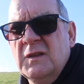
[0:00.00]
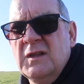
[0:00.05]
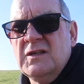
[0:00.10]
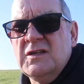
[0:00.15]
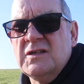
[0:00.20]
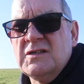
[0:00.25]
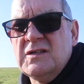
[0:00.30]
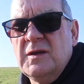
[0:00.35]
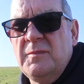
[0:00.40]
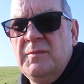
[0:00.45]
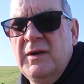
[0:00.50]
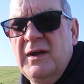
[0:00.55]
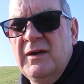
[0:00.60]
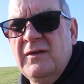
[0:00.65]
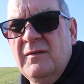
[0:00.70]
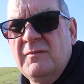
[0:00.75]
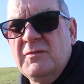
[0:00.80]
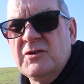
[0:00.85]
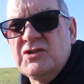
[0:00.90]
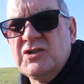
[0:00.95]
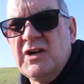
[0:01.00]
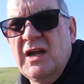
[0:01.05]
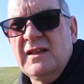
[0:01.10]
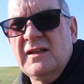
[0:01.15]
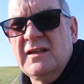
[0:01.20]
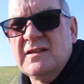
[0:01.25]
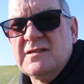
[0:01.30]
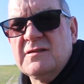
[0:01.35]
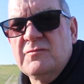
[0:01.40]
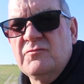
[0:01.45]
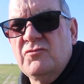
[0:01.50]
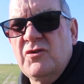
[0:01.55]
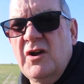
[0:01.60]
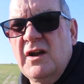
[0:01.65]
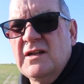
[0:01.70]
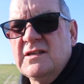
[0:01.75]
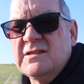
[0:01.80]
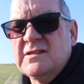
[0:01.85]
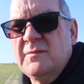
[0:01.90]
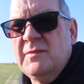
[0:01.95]
Just up here up the track, there's some
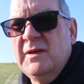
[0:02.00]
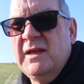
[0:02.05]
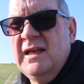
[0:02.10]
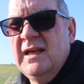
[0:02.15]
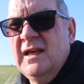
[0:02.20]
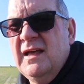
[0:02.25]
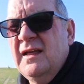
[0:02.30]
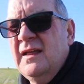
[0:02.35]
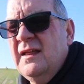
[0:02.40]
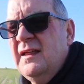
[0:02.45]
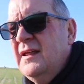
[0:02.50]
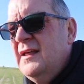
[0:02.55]
runners up here.